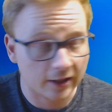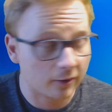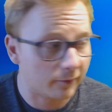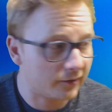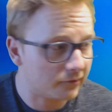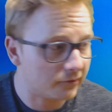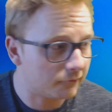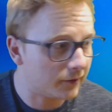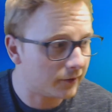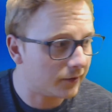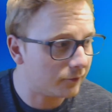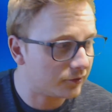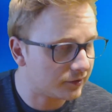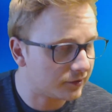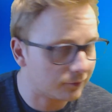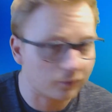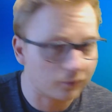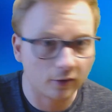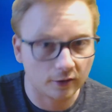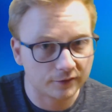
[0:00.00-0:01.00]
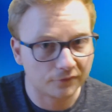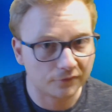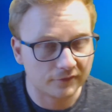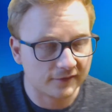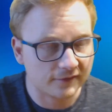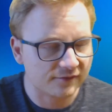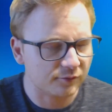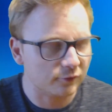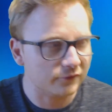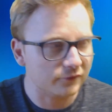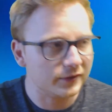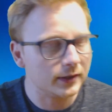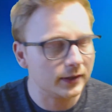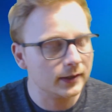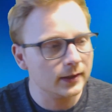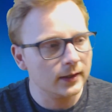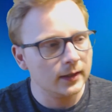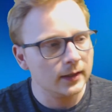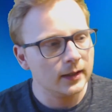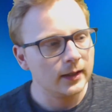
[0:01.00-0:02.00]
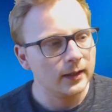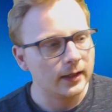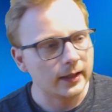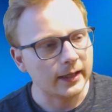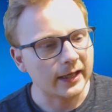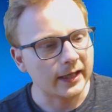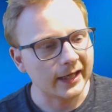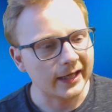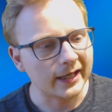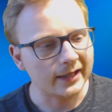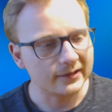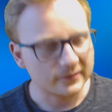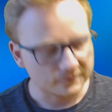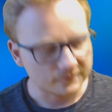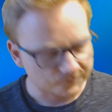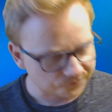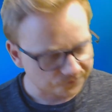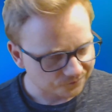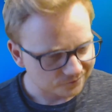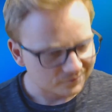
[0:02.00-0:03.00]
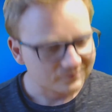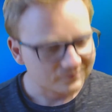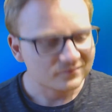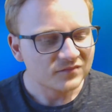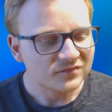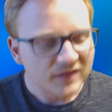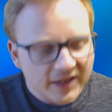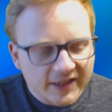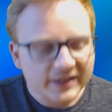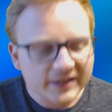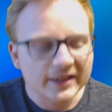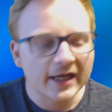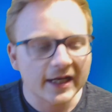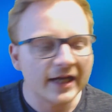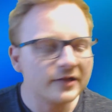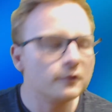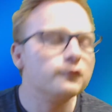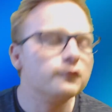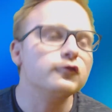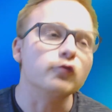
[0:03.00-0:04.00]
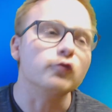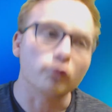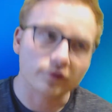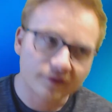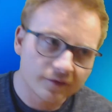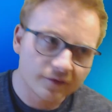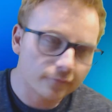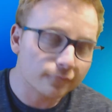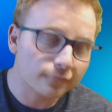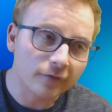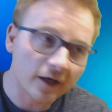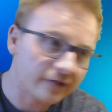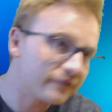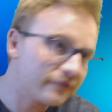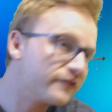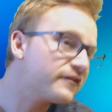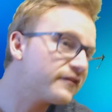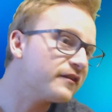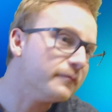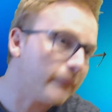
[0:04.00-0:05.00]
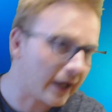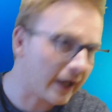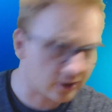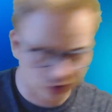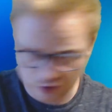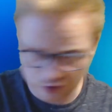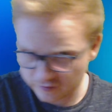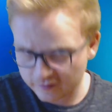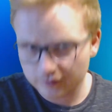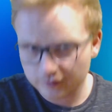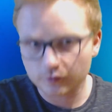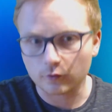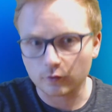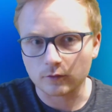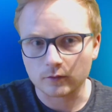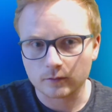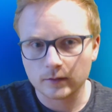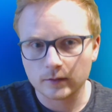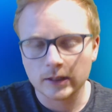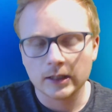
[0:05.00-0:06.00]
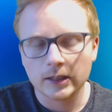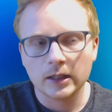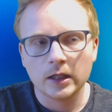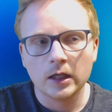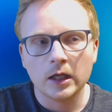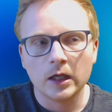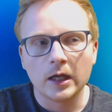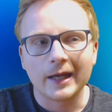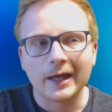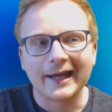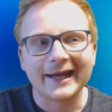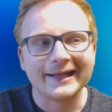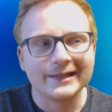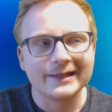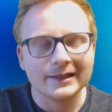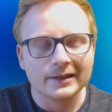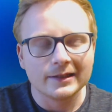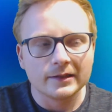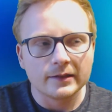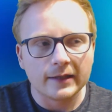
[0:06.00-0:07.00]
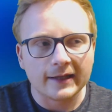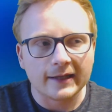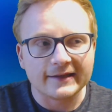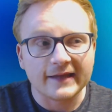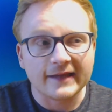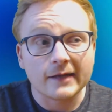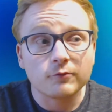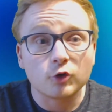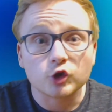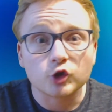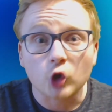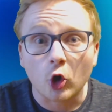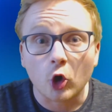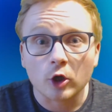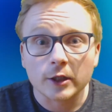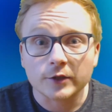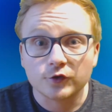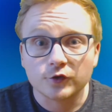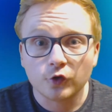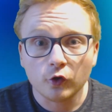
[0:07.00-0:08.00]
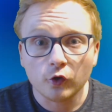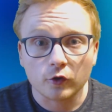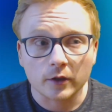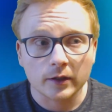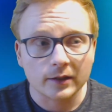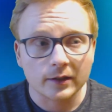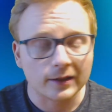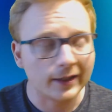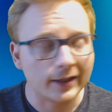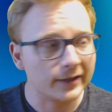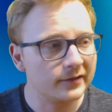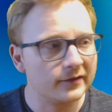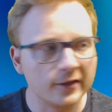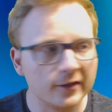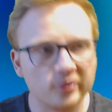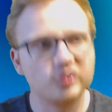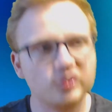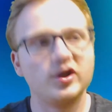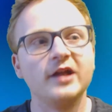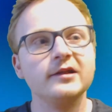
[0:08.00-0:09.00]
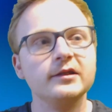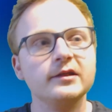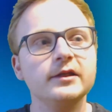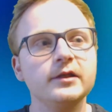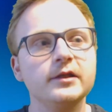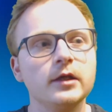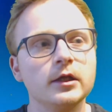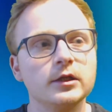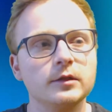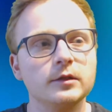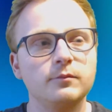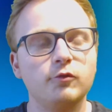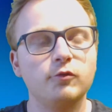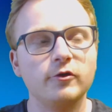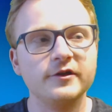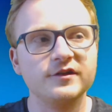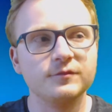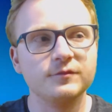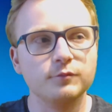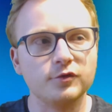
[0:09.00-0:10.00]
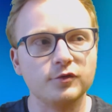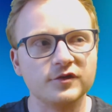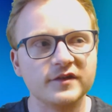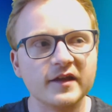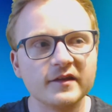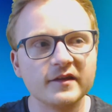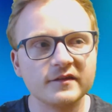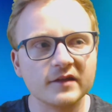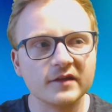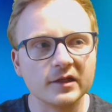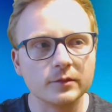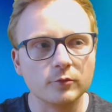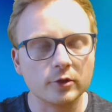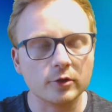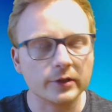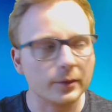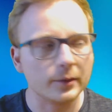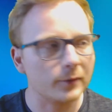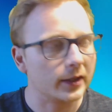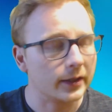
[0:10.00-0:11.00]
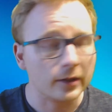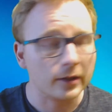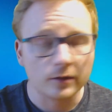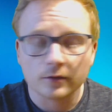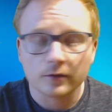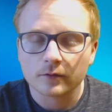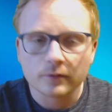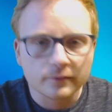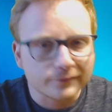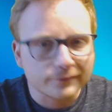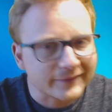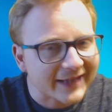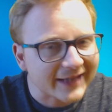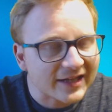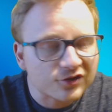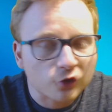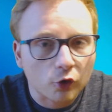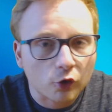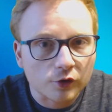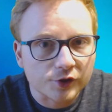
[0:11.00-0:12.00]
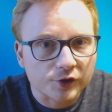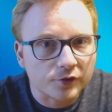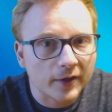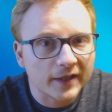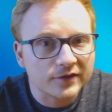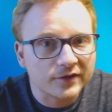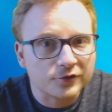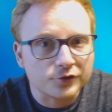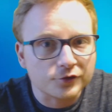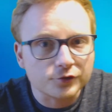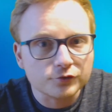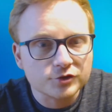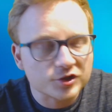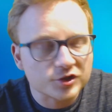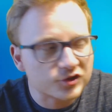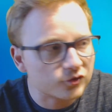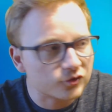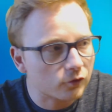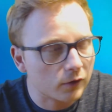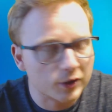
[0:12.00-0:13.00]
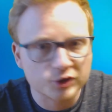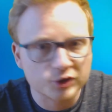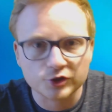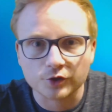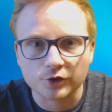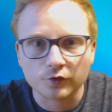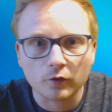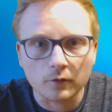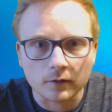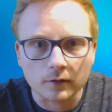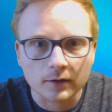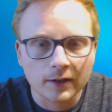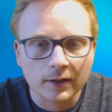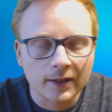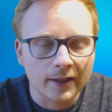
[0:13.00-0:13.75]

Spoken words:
by the way, about the plot of this movie. And in the end, of course, the father smashes the door. And that was all it took. Like, then suddenly the boy isn't possessed anymore. And I'm like, that's all you had to do, just crush the doll.